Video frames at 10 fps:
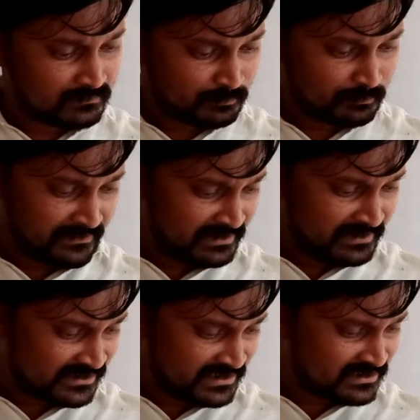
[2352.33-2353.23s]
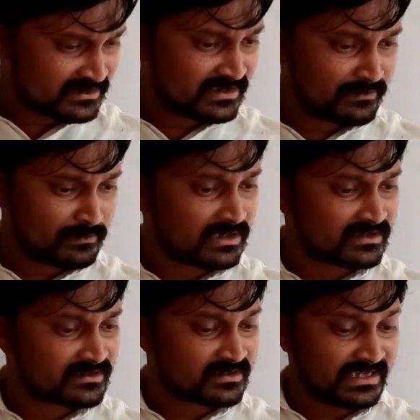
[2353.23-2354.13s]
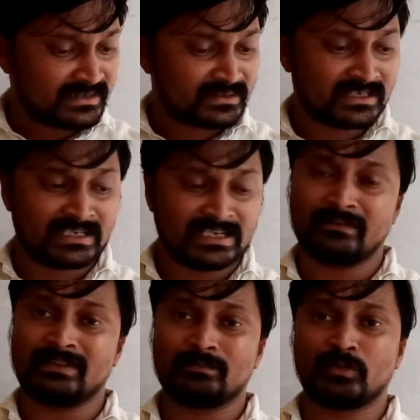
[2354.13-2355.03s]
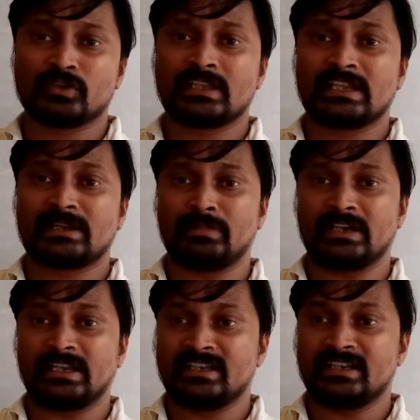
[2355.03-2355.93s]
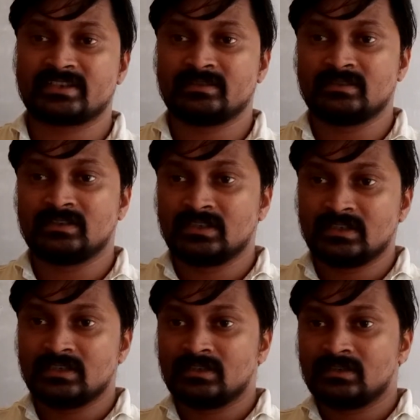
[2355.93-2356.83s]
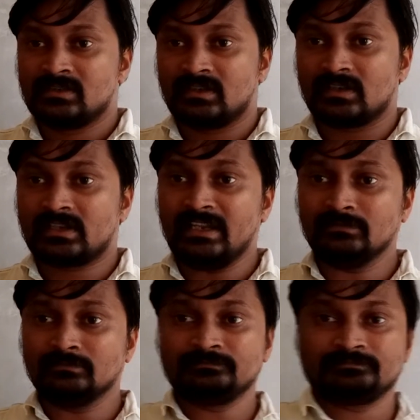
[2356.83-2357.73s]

Previous years they were asked. 10th and 11th both are important. Okay.